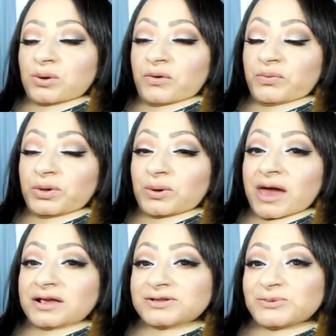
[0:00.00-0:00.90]
if you
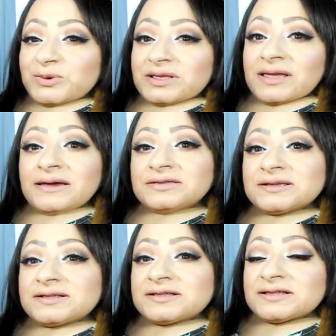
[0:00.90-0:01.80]
guys would like
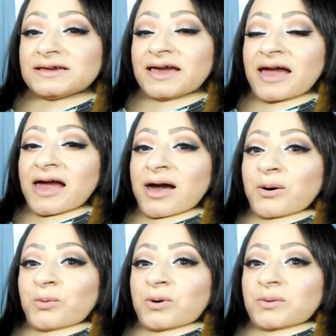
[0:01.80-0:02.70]
to see
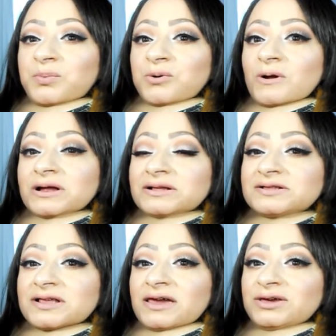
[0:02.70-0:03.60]
what
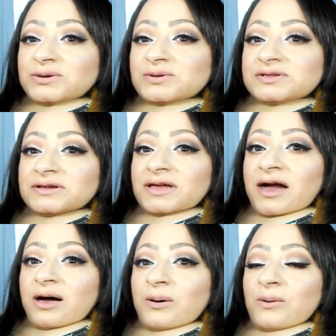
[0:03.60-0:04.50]
products I used and
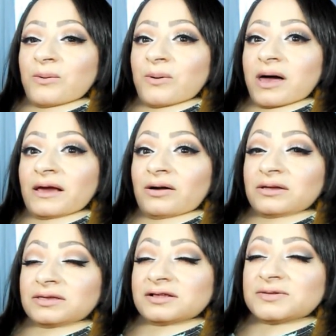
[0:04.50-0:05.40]
how I
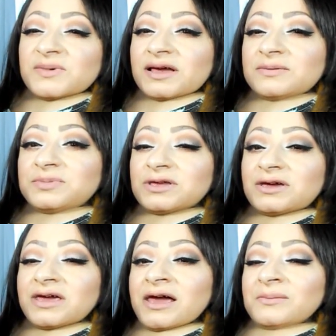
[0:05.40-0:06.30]
got this makeup
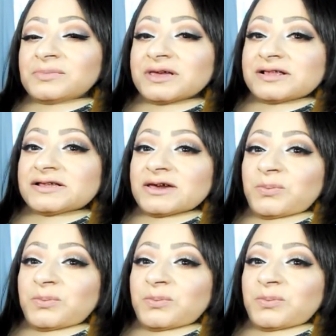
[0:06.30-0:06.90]
look, please keep